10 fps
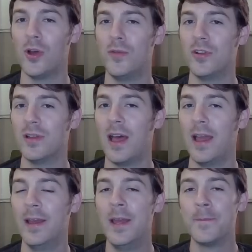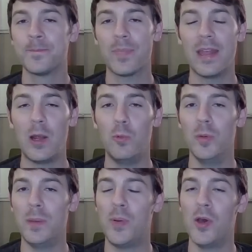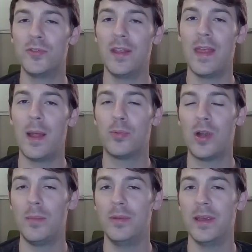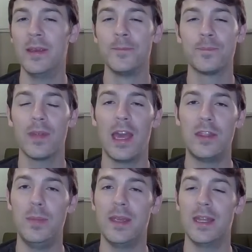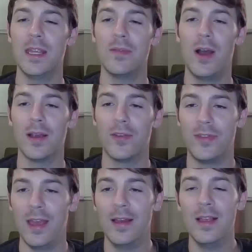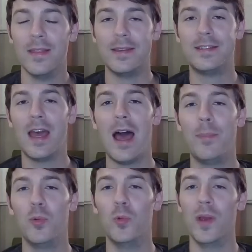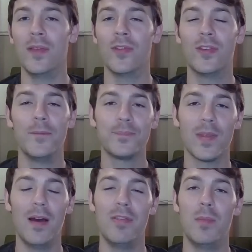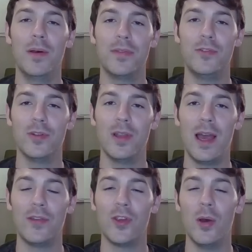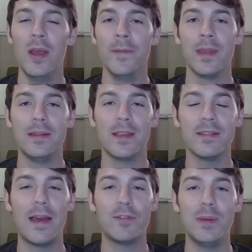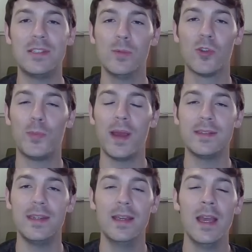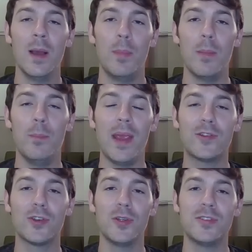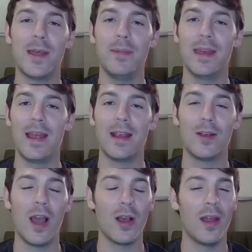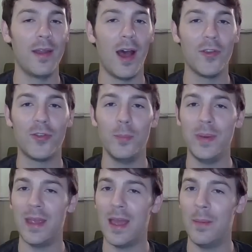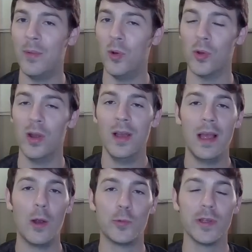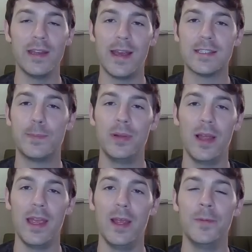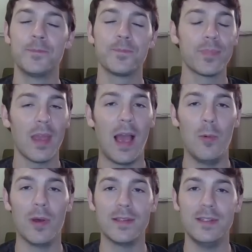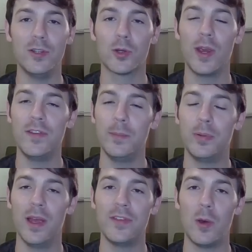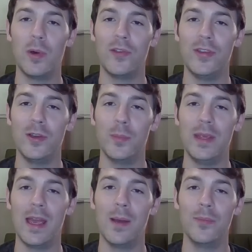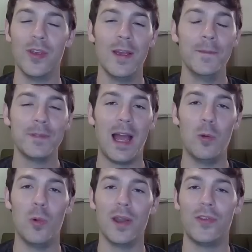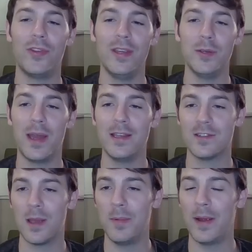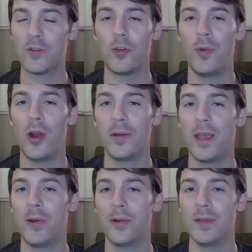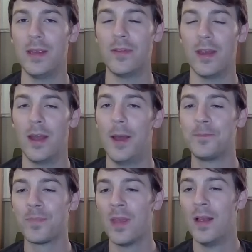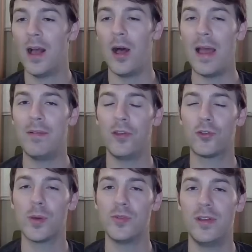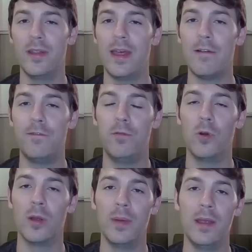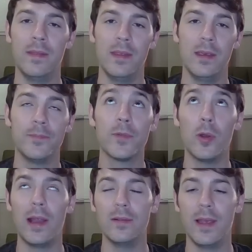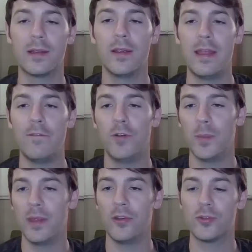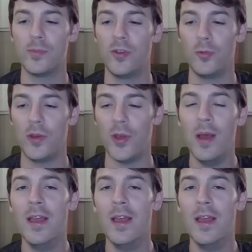of July, and I will be posting that probably at the beginning of August, the top wins of the month of July. So it doesn't have to be super spicy, but make sure you send me in an awesome BM or a really nice play. I want to see your crazy plays. I want to see your BMs. I want to see you guys coming back for some hard counter leads, and I'll have a description to that form or a link to that form in the description as well. So